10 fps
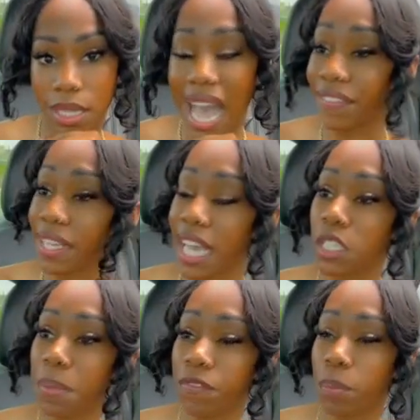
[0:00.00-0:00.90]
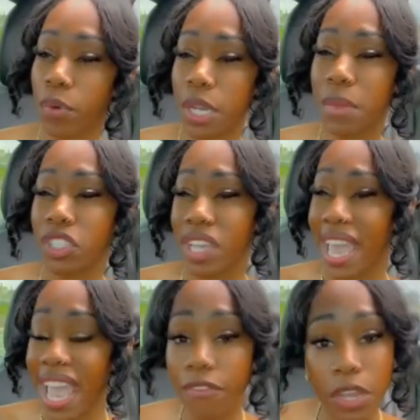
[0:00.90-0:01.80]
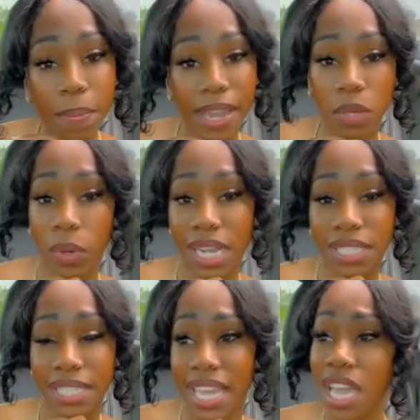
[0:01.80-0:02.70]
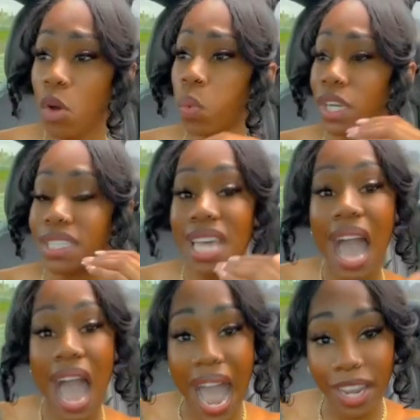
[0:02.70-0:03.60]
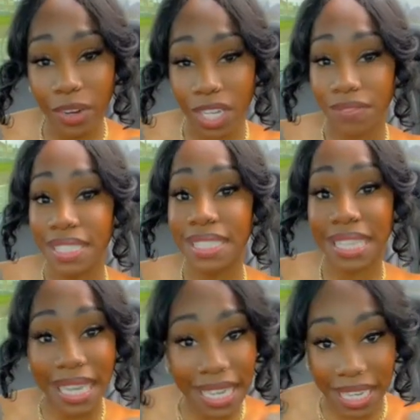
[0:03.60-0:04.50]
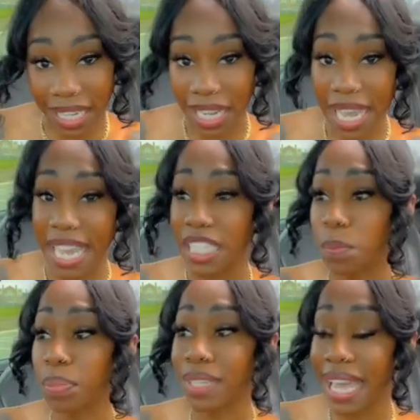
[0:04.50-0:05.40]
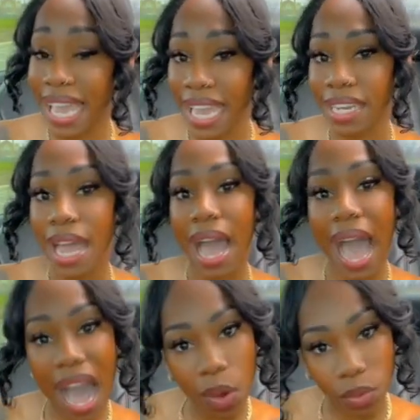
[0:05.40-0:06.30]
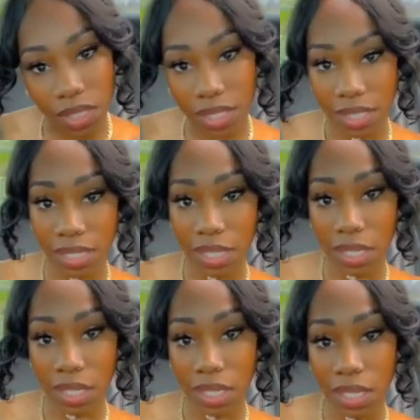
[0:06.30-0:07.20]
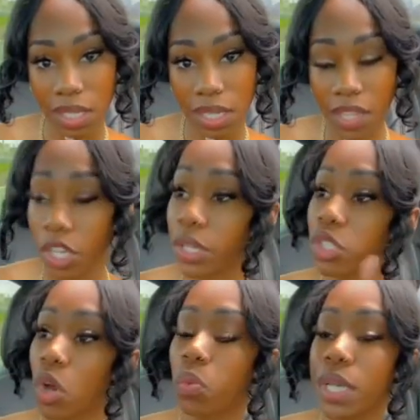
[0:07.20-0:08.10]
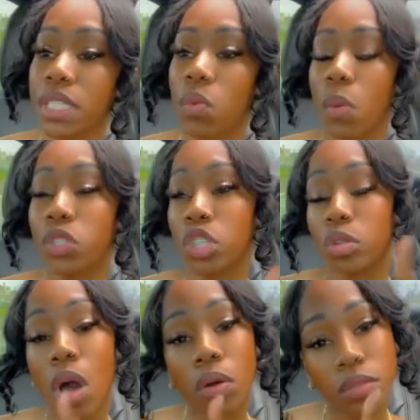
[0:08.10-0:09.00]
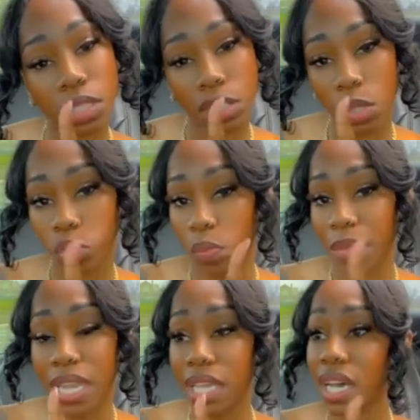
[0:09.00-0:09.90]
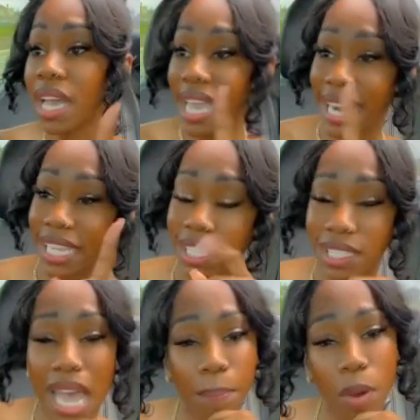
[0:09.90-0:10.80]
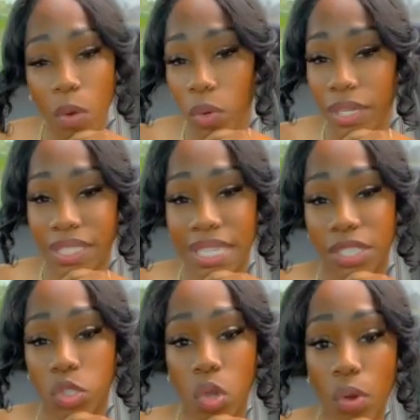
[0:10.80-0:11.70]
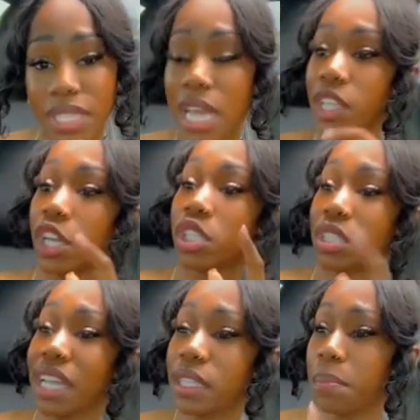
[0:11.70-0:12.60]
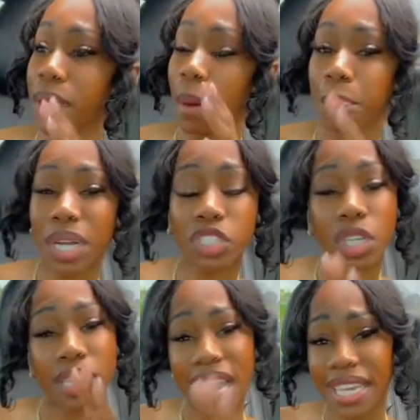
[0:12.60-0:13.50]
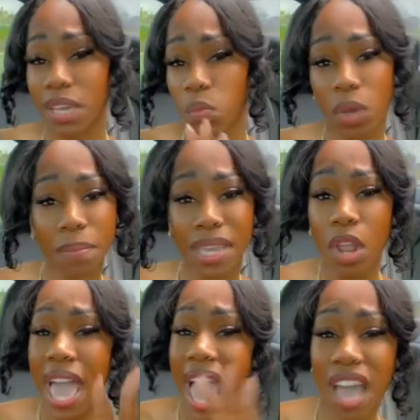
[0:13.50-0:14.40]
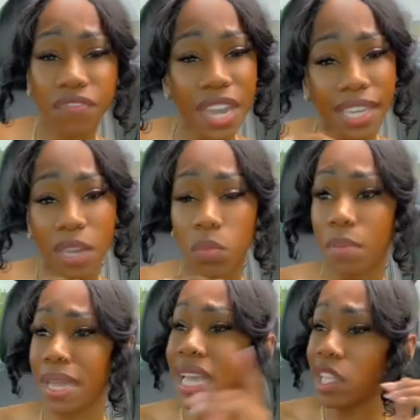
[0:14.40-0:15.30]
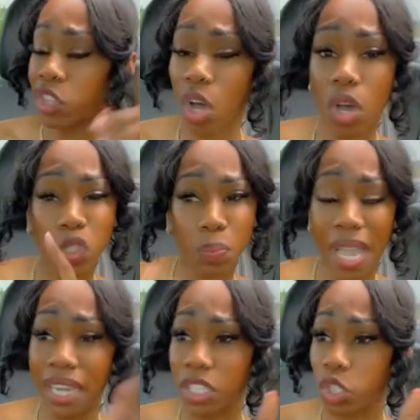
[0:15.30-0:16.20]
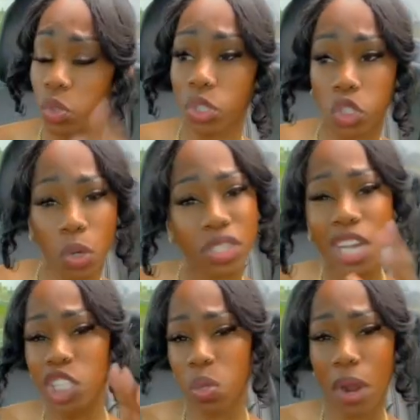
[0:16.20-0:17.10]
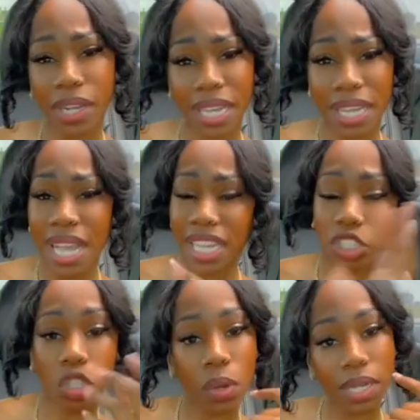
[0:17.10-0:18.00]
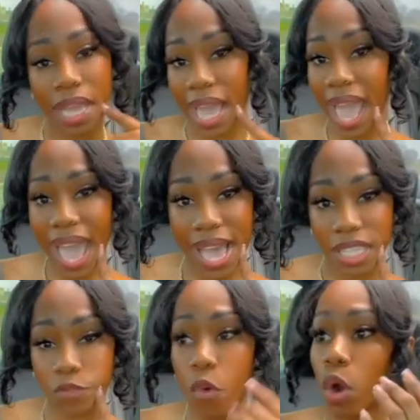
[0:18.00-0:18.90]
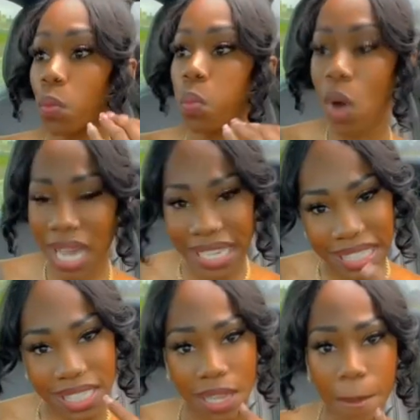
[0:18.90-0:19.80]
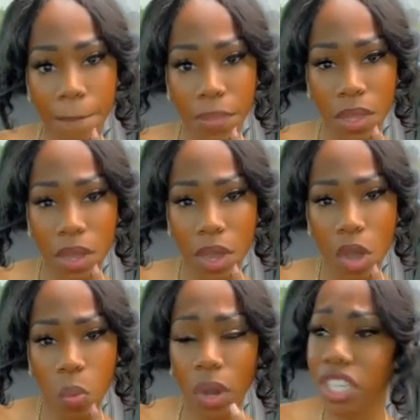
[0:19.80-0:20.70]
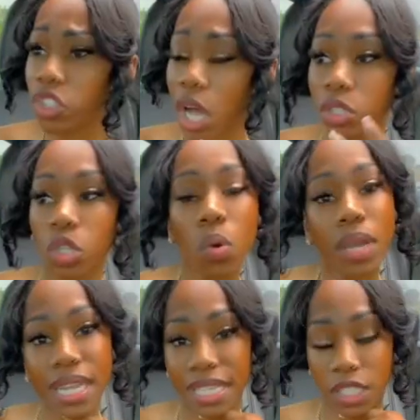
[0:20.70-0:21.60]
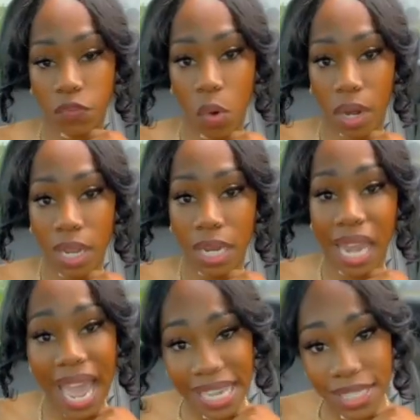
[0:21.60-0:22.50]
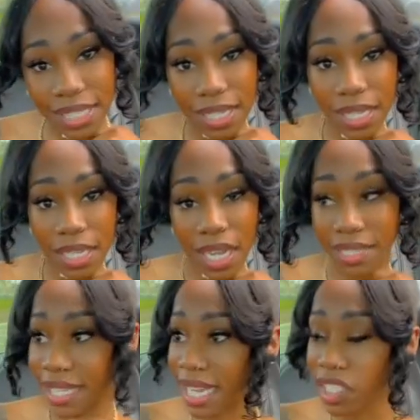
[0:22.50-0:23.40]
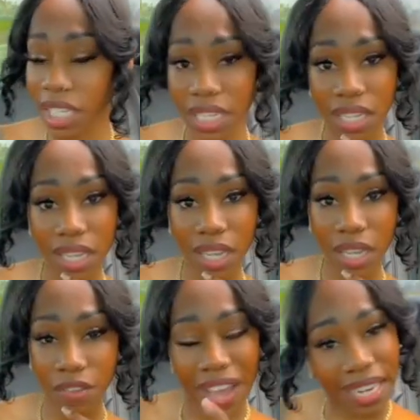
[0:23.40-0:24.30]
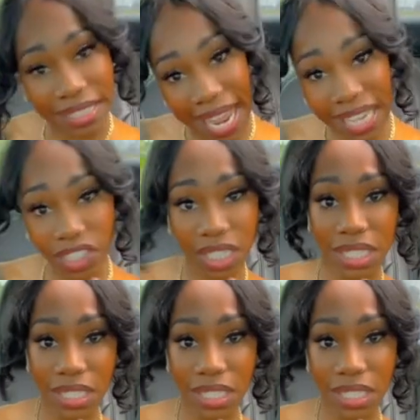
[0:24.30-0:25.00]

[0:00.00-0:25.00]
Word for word: I think I speak for pretty much everybody when I say we're tired of seeing it. It's played out. There is no reason why we should log onto social media and at the top part where it says stories, there's nothing but a bunch of naked women, half-naked women, thongs, panties, short shorts, twerking, and showing they ass. For what? What is y'all doing this for? Likes? Attention? Validation?